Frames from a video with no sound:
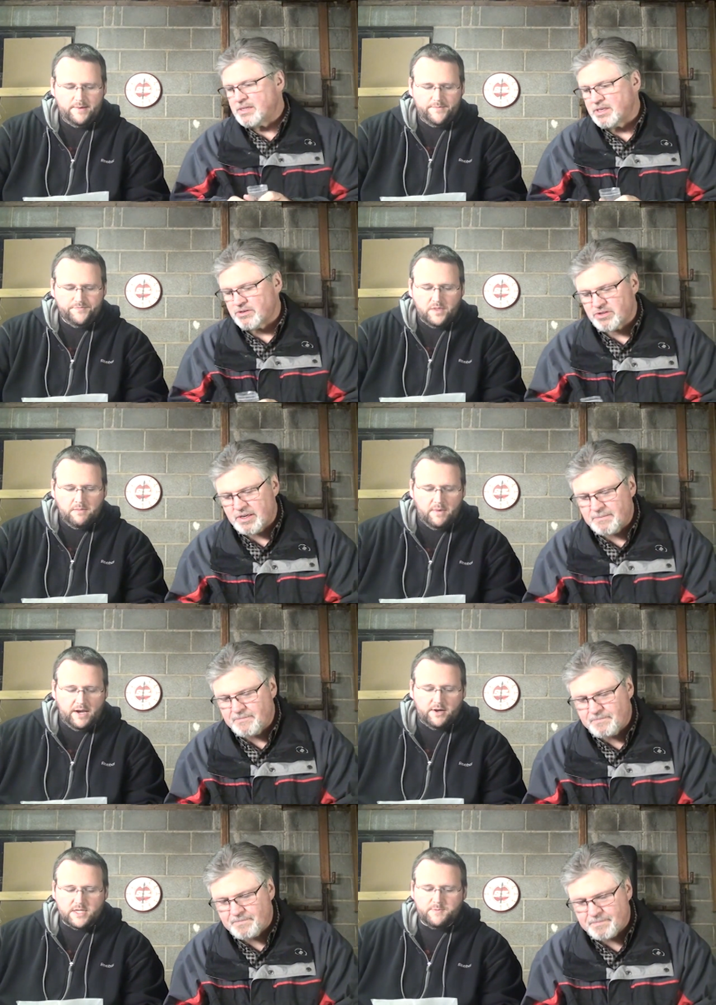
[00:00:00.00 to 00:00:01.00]
Speaker 1: That's interesting.
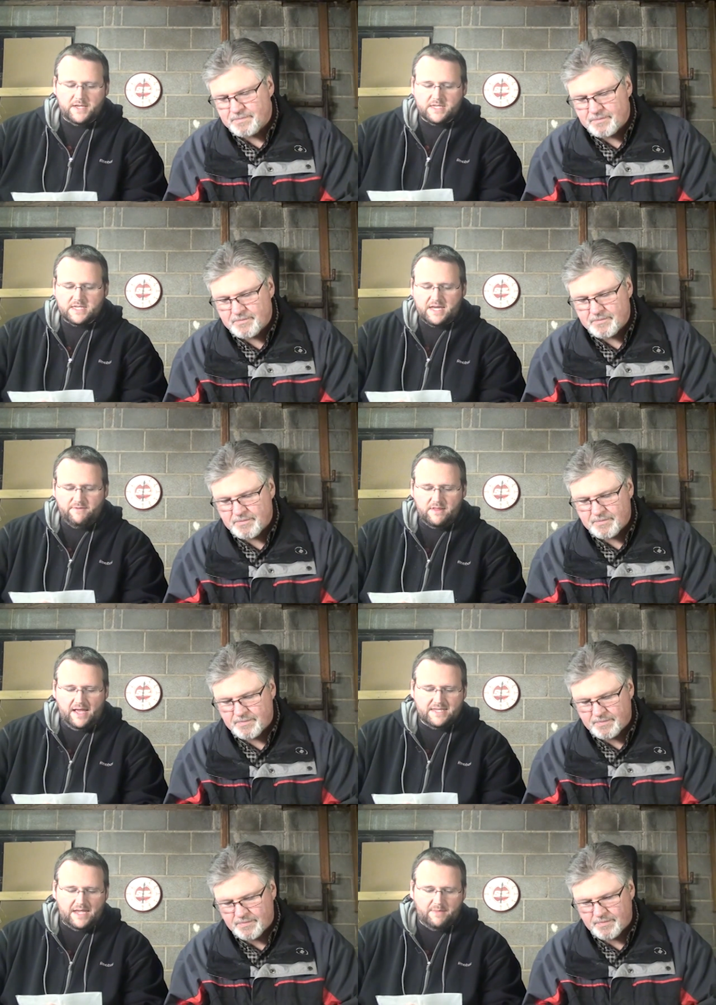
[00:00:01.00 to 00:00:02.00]
Merry Christmas! I
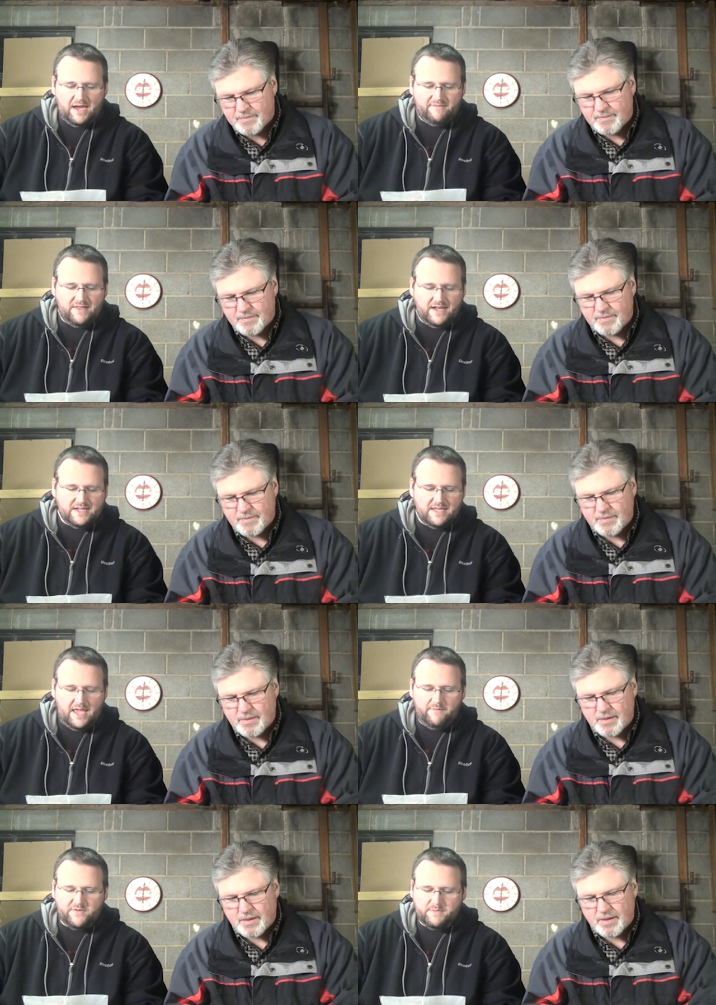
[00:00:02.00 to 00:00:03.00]
realize that I'm kind of late to the
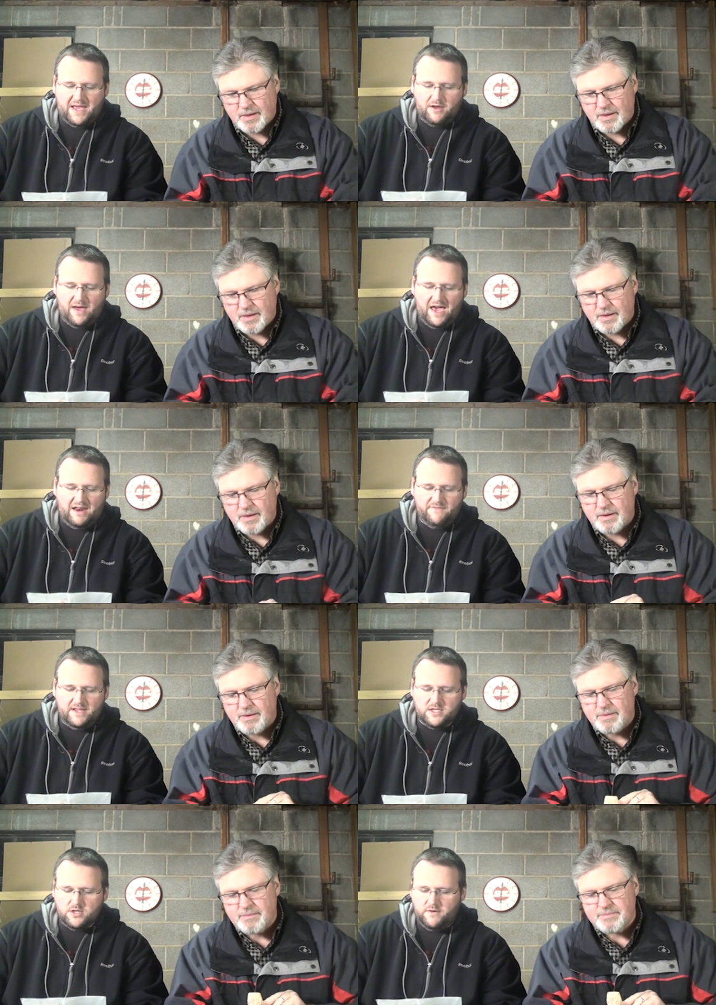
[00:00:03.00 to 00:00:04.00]
game for Tobacco
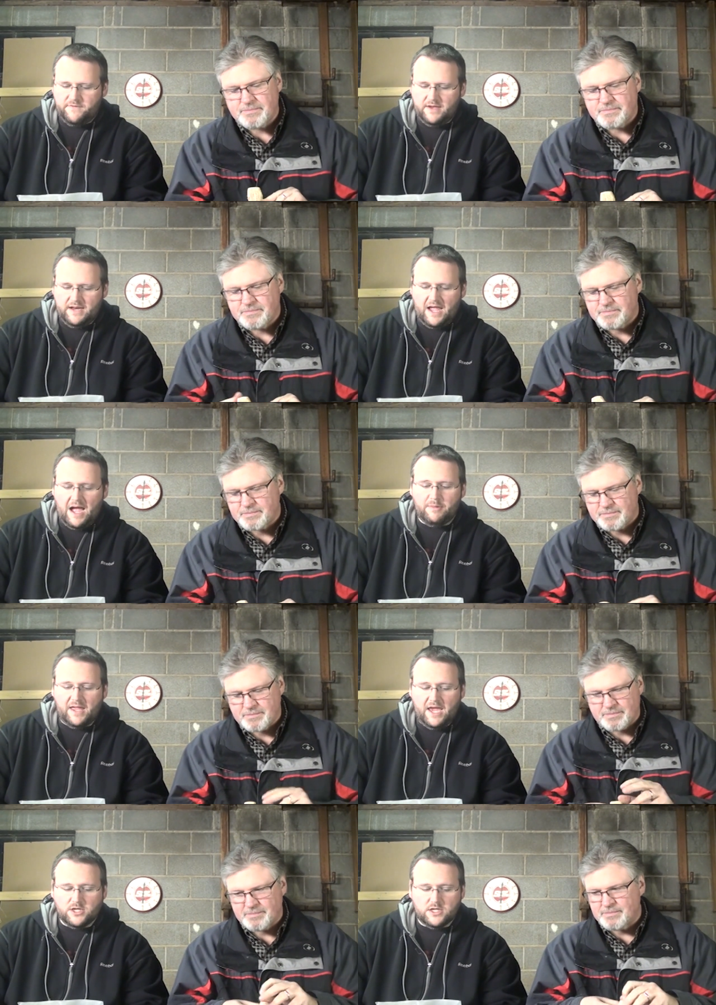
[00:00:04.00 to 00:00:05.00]
Advent, so don't feel any
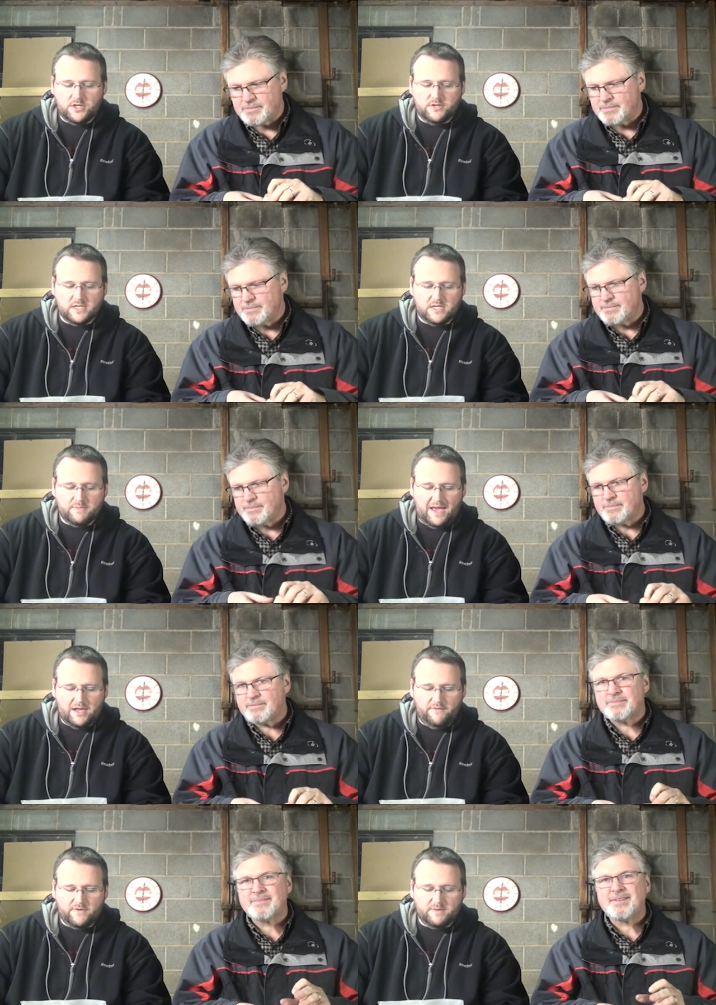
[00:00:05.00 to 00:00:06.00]
obligation to use this
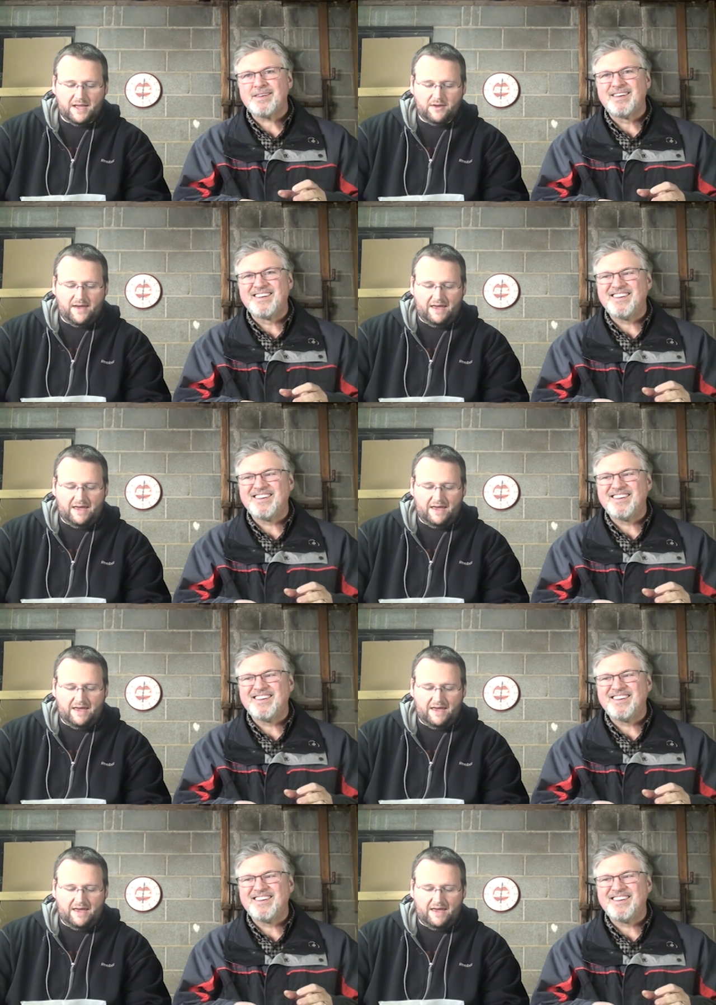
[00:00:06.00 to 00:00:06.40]
tobacco for Tobacco